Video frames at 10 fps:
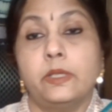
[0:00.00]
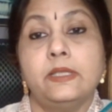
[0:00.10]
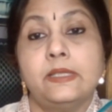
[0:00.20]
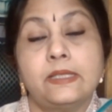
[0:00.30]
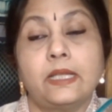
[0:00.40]

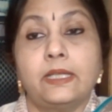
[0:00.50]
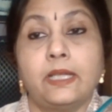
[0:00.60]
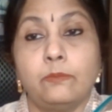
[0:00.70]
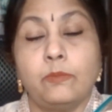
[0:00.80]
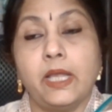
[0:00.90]
once that
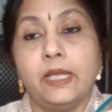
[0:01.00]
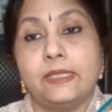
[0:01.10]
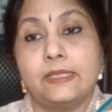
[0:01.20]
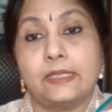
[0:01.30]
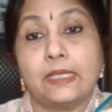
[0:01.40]
karma
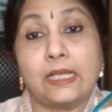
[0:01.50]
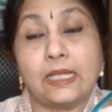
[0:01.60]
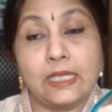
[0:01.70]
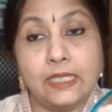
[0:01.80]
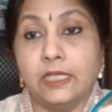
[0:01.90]
gets
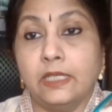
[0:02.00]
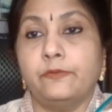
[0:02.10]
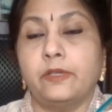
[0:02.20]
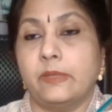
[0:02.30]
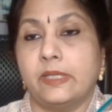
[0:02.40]

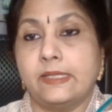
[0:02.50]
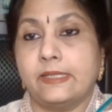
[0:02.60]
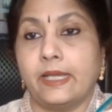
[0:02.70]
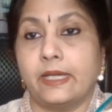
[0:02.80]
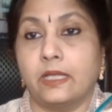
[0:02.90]
cleared from
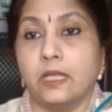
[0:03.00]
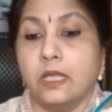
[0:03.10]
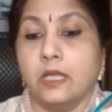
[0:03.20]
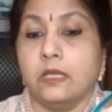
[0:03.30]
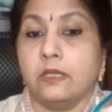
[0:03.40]
inside,
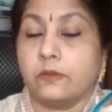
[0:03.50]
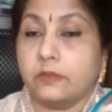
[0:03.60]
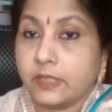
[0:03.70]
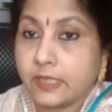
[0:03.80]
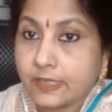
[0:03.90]
so
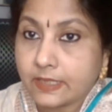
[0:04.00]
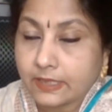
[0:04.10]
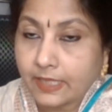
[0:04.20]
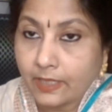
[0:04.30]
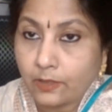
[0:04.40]
this
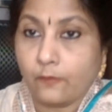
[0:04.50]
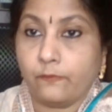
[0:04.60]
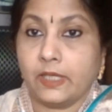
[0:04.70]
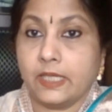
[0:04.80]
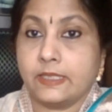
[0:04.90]
kind
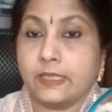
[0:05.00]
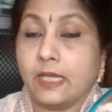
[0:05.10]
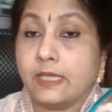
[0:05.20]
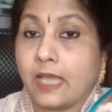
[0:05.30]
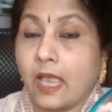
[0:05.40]
of
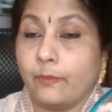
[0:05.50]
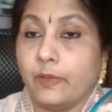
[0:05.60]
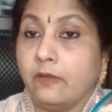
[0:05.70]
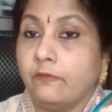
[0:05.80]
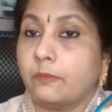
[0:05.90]
cleansing is
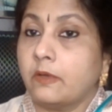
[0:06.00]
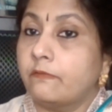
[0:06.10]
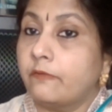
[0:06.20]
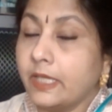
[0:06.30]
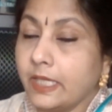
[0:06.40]
happening from
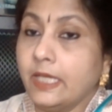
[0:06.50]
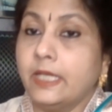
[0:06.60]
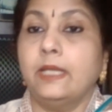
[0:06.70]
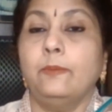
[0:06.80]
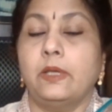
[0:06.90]
a
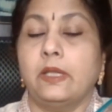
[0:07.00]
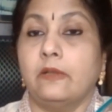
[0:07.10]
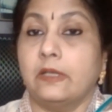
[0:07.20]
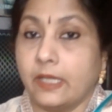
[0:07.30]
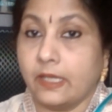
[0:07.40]
very deep
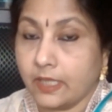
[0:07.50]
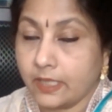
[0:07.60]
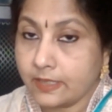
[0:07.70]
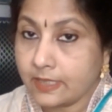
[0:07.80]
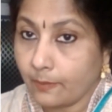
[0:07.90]
level.
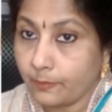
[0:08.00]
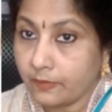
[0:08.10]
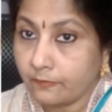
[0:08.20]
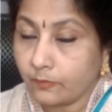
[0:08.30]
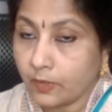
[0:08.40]
It is
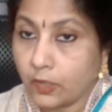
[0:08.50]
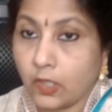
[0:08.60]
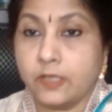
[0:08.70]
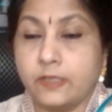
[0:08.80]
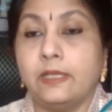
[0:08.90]
happening from the
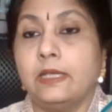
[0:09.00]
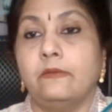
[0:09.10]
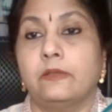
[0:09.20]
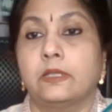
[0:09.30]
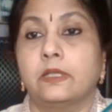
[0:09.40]
causal
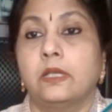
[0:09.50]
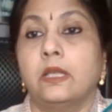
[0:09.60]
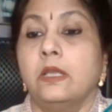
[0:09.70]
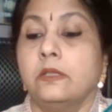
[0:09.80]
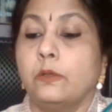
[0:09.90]
level.
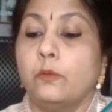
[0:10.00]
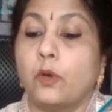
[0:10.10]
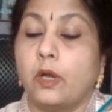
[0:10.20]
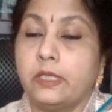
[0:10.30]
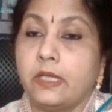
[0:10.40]
So
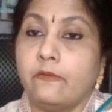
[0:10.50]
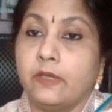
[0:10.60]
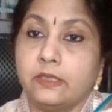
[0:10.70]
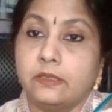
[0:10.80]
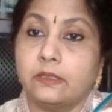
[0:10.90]

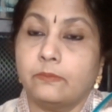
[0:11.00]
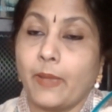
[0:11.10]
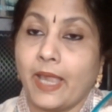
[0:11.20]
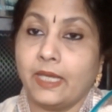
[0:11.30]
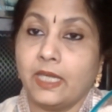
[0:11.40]
whatever
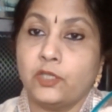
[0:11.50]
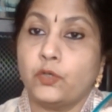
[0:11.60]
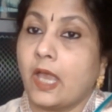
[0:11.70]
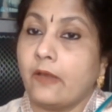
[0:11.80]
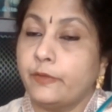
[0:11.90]
baggage
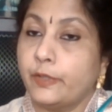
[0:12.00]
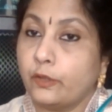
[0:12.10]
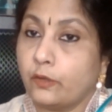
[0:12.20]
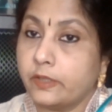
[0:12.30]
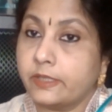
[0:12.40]
you have at the
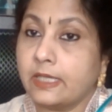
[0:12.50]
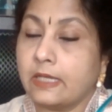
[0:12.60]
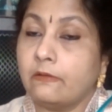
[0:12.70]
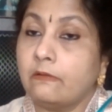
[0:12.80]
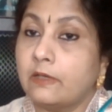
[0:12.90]
causal
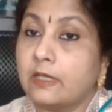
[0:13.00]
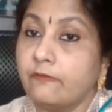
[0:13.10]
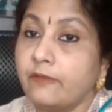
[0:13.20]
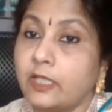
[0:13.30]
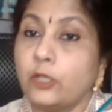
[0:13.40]
level will
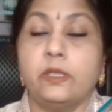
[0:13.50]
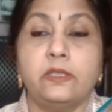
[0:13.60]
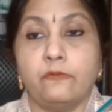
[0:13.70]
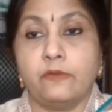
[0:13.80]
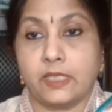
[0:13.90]
affect you
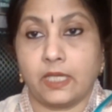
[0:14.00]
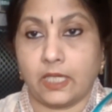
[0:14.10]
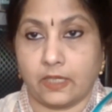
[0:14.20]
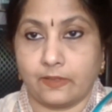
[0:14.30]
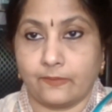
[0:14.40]
at the physical
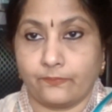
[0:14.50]
level.